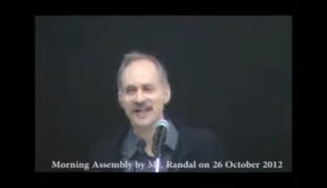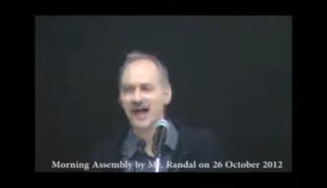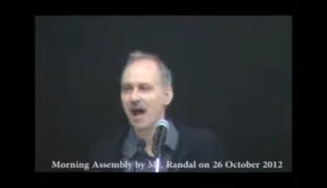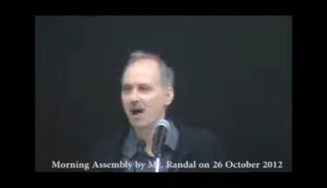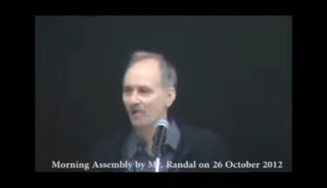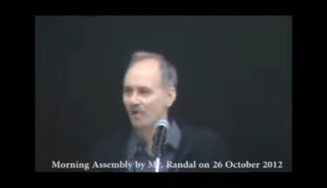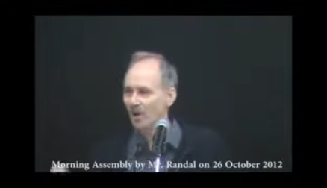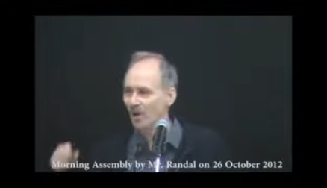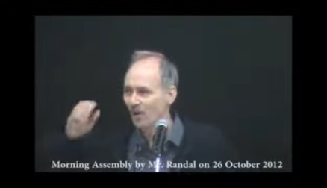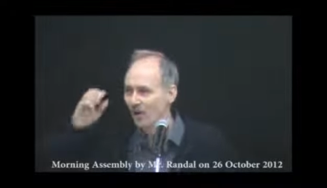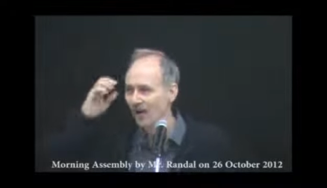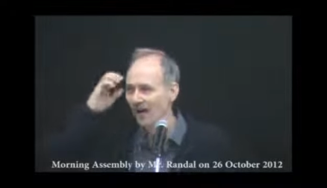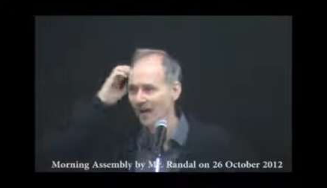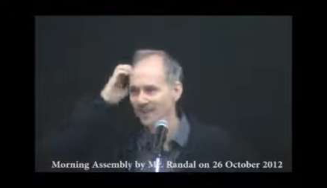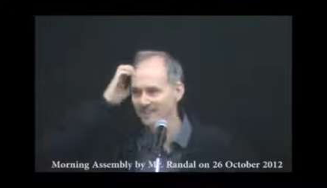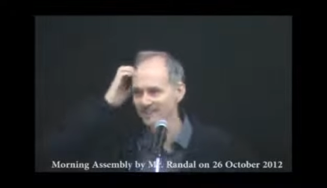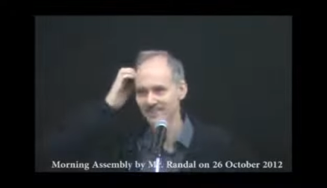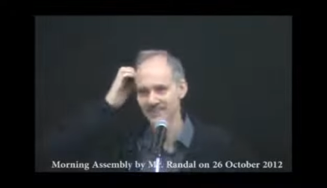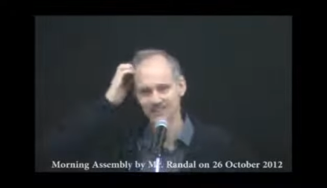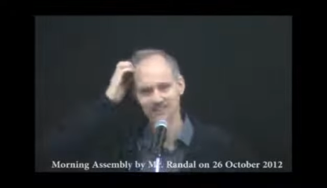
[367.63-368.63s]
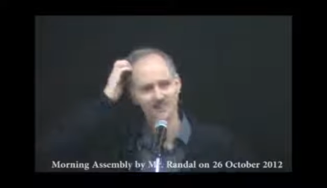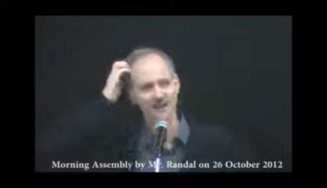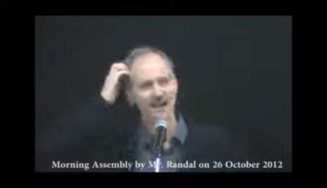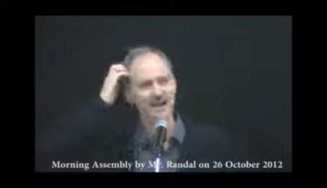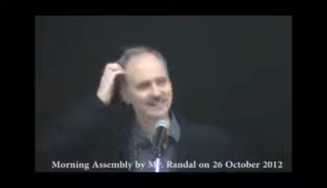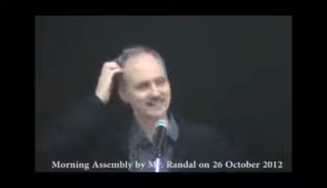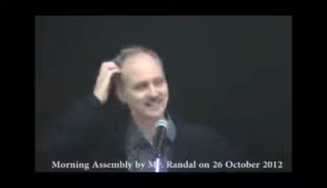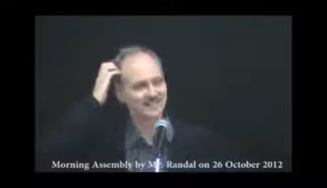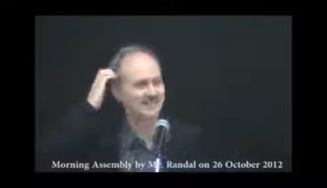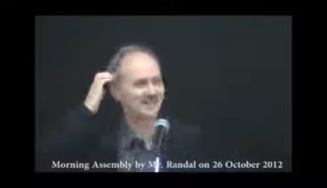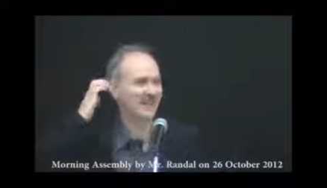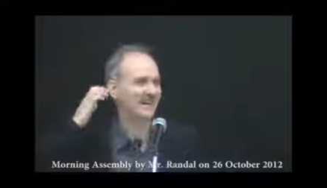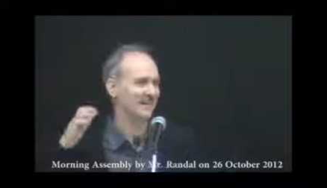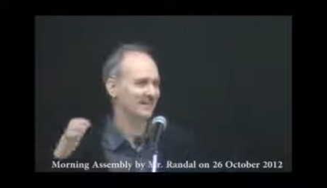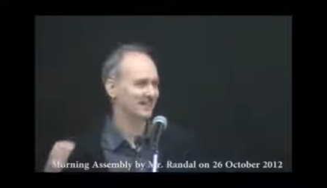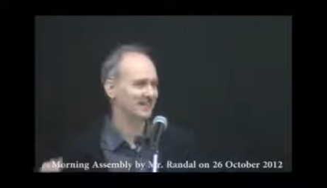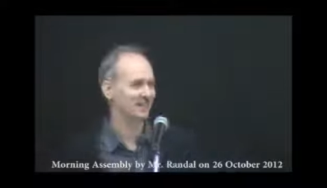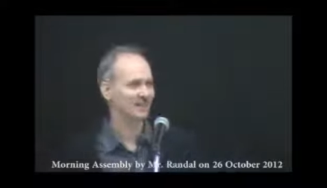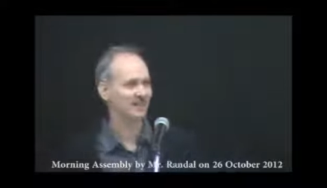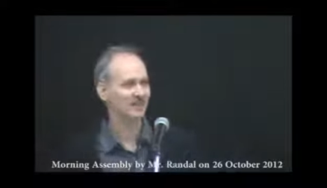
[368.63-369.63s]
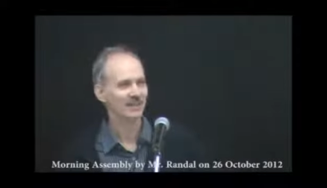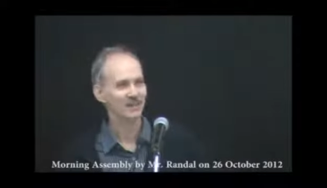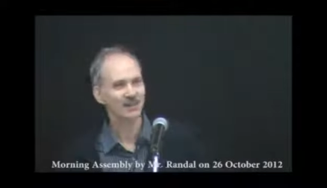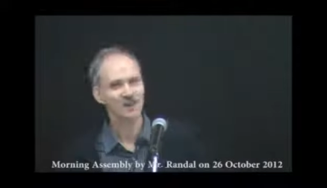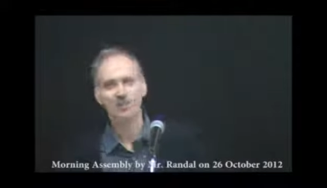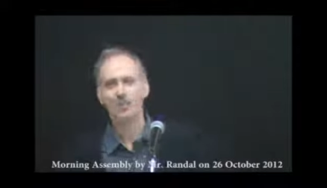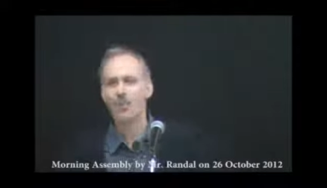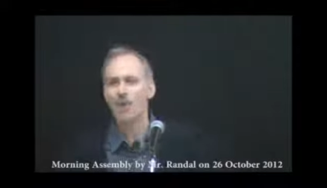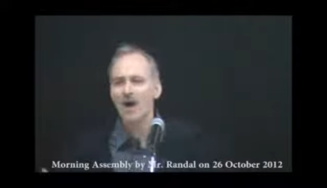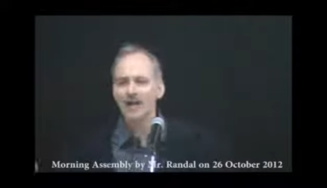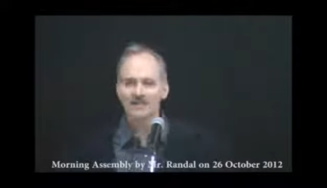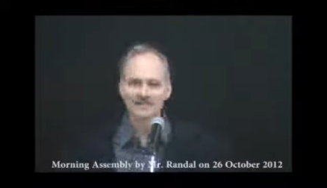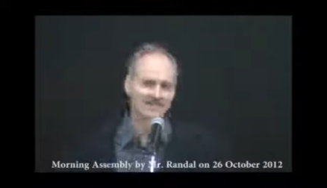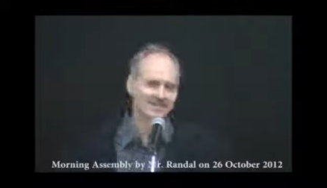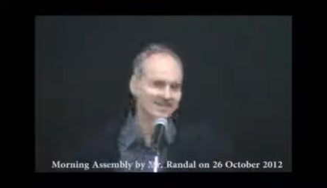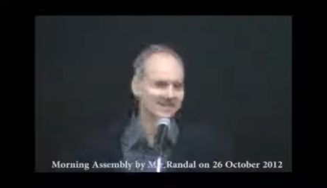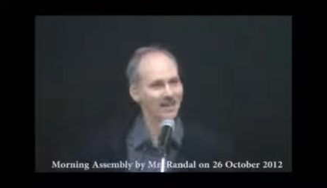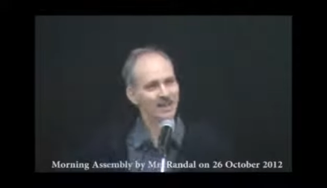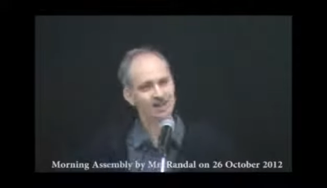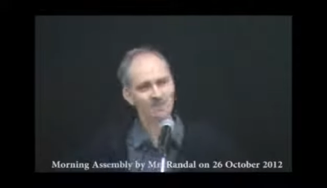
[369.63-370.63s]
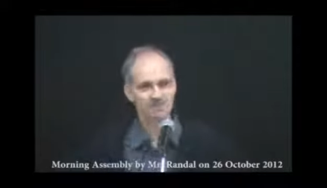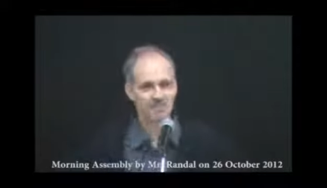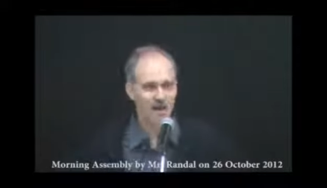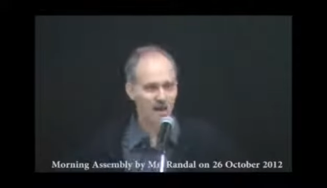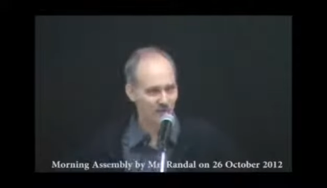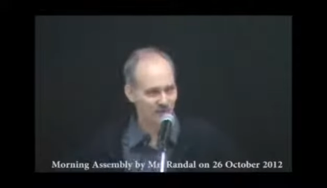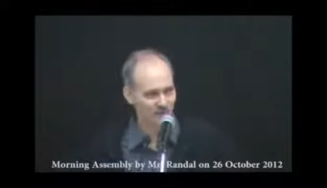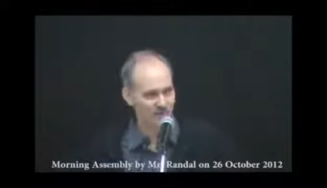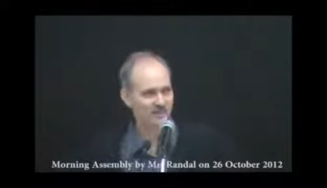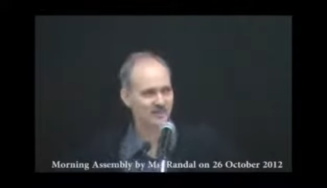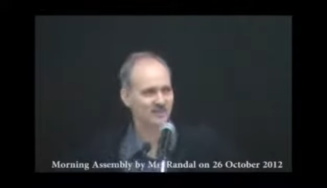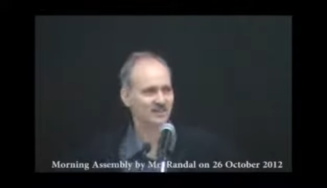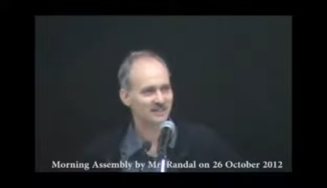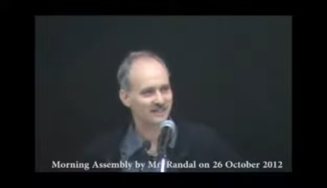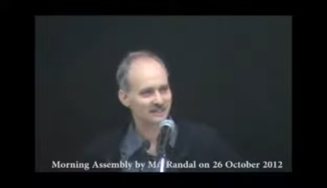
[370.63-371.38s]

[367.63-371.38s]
Now Noah has to scratch his head. What's a boat?